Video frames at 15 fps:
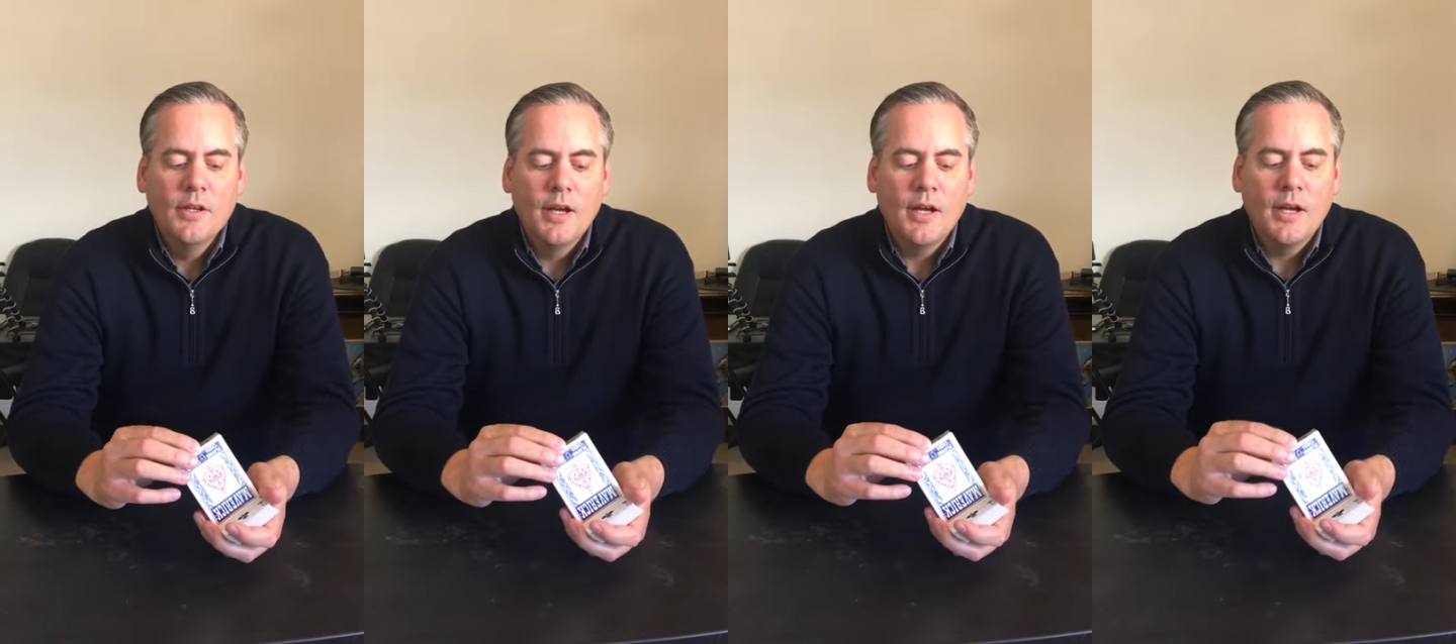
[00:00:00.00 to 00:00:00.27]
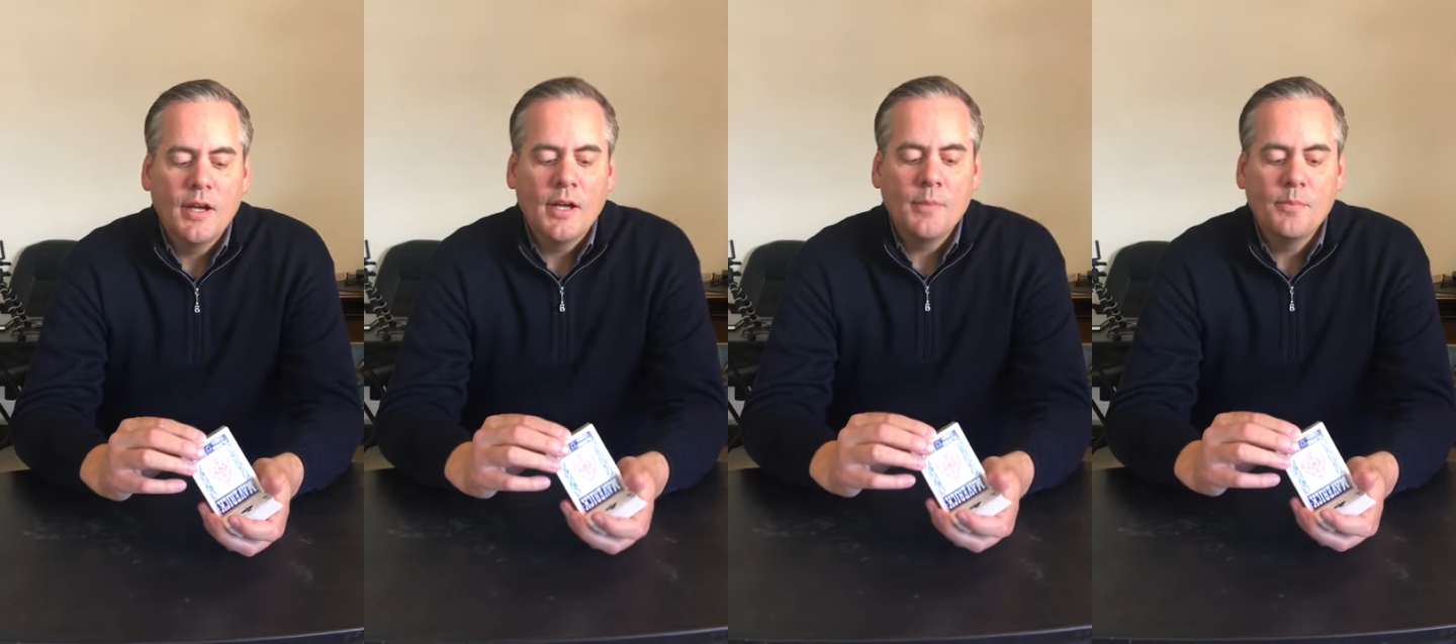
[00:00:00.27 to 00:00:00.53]

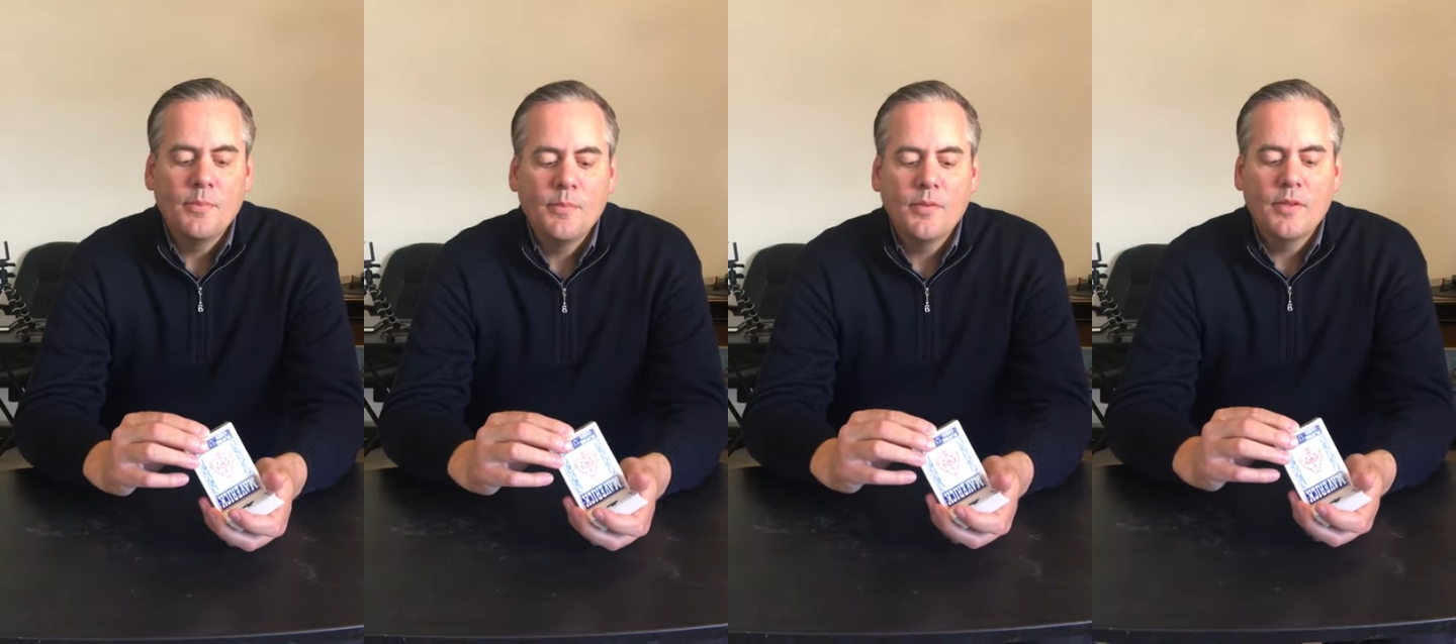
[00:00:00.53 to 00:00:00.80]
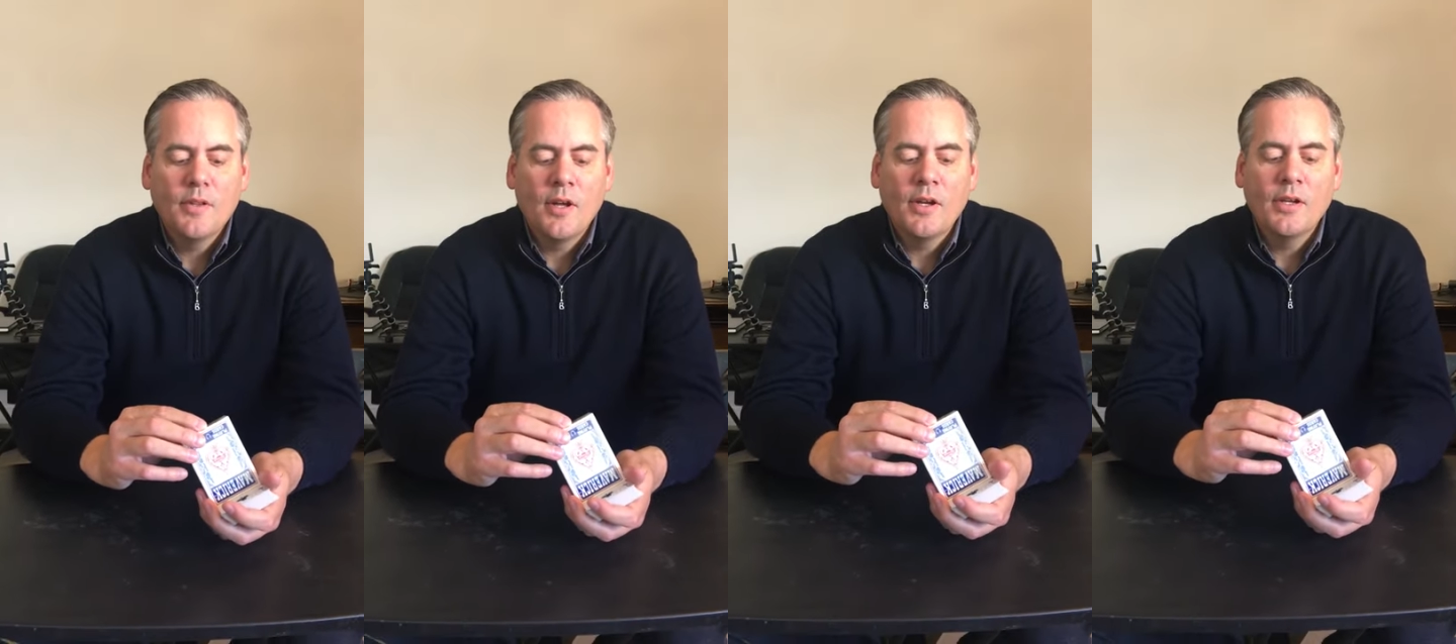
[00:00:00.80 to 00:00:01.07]
Uh,
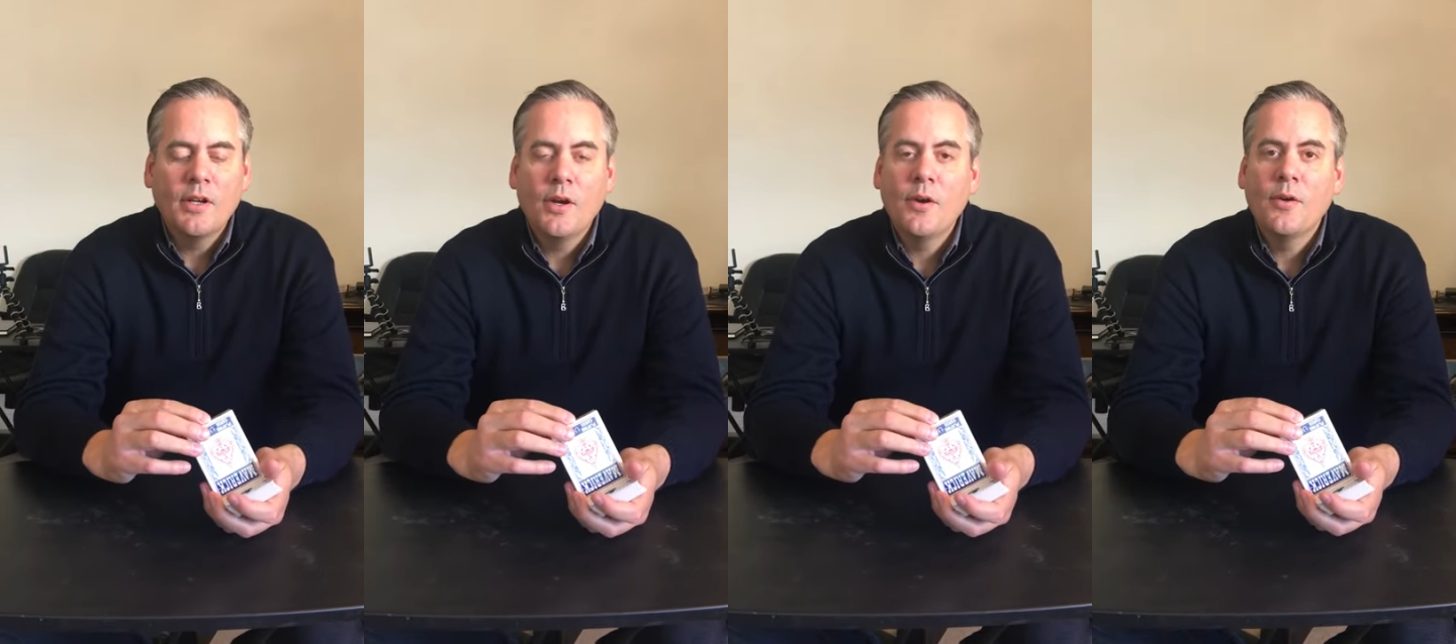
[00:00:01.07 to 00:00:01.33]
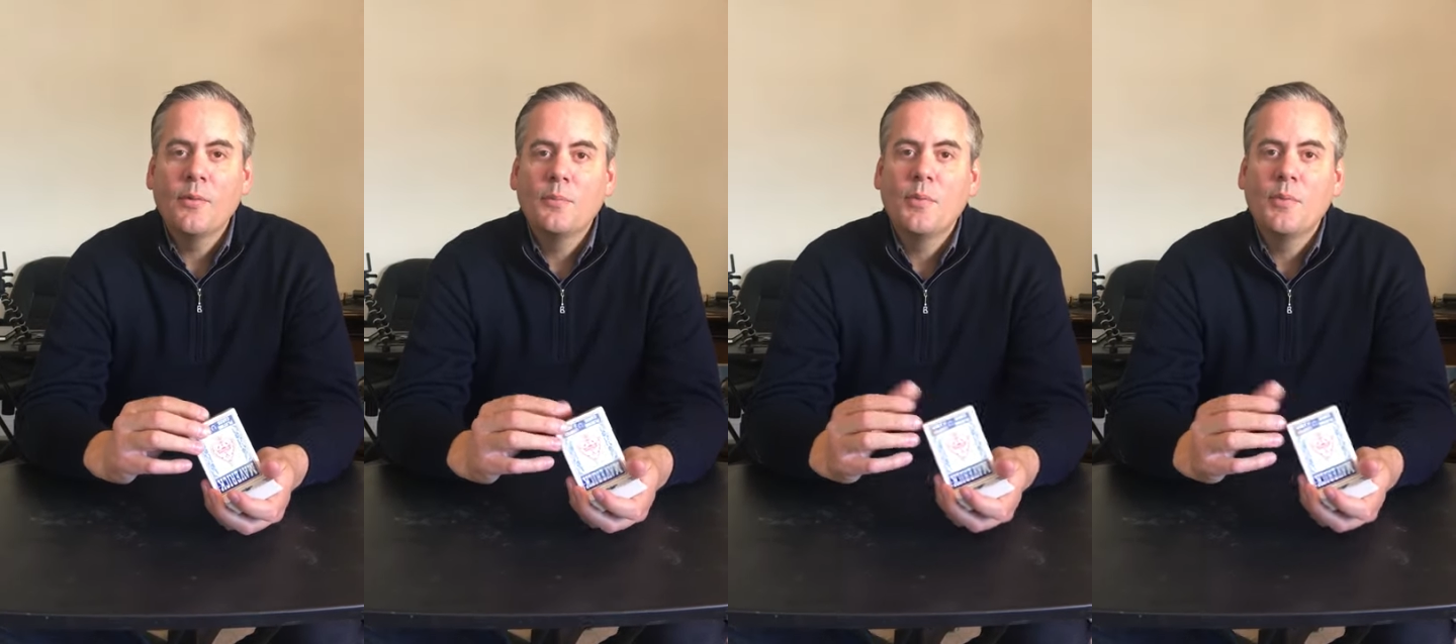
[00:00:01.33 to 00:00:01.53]
long ago,